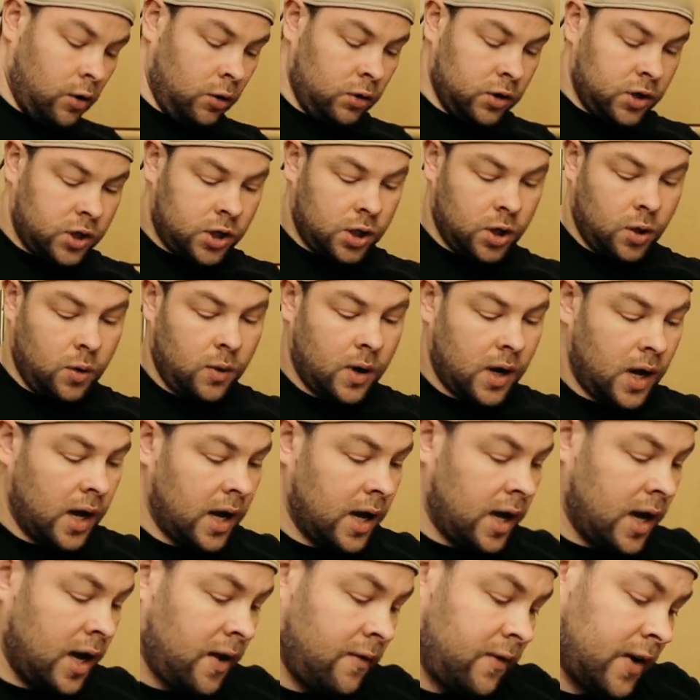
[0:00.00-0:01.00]
also I
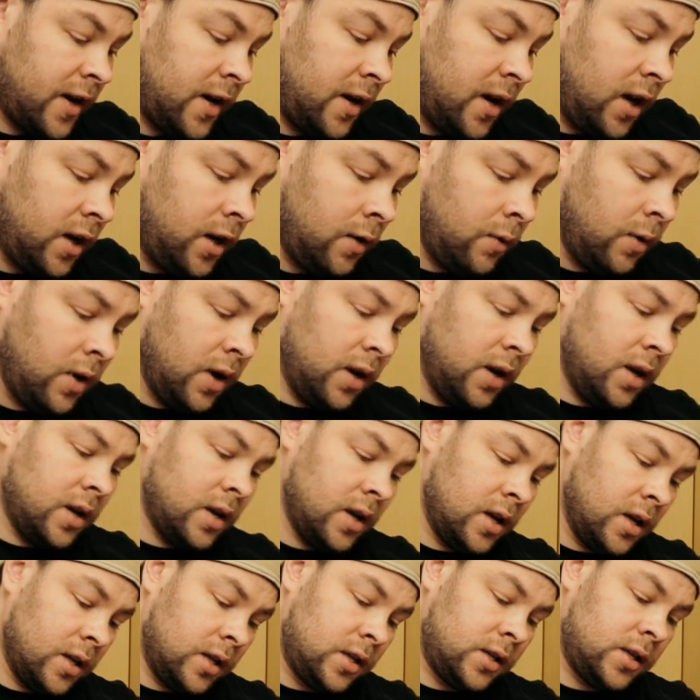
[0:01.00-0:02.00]
have another one,
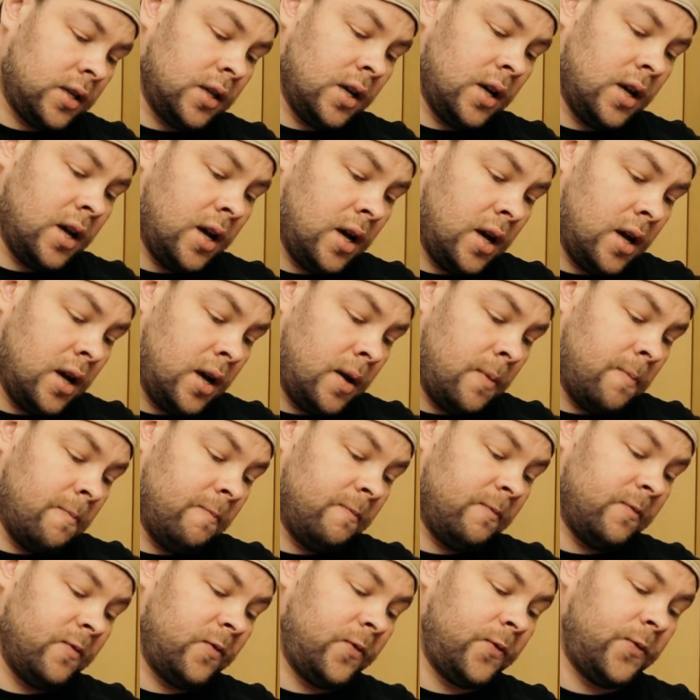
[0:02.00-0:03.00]
it's
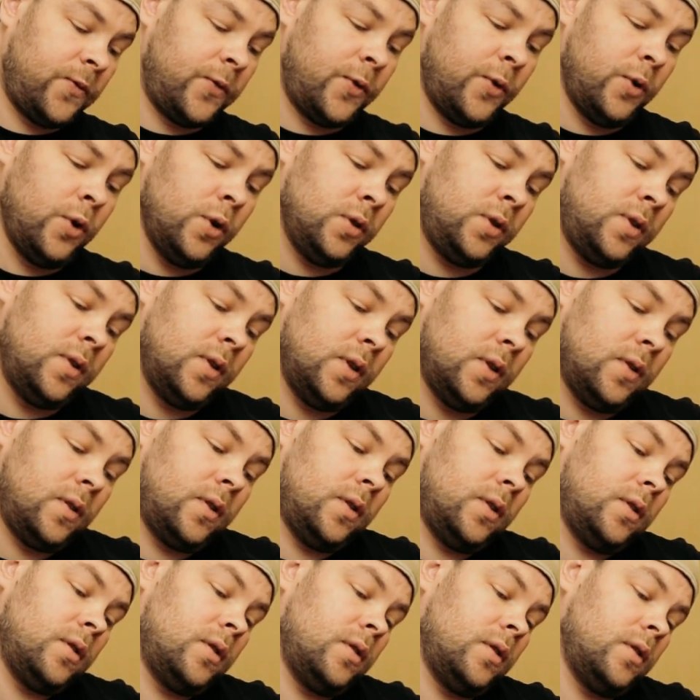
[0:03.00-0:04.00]
fruit,
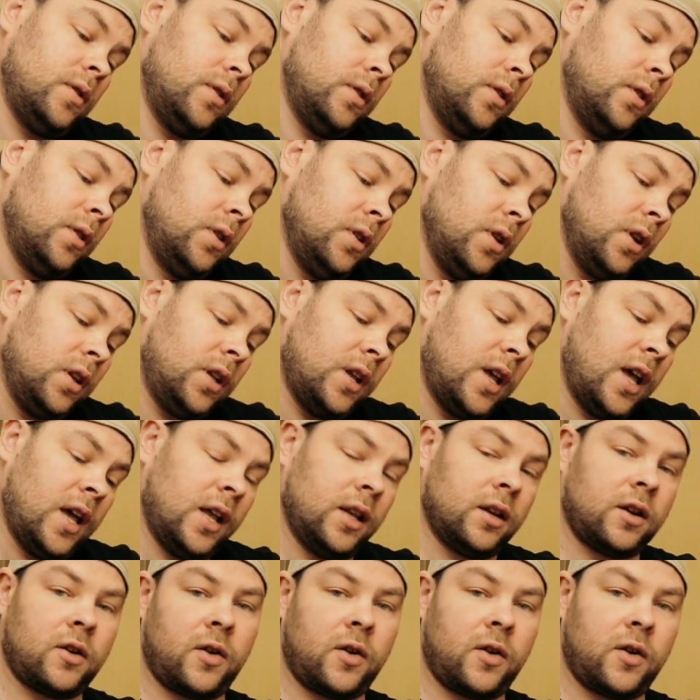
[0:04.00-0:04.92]
nut, and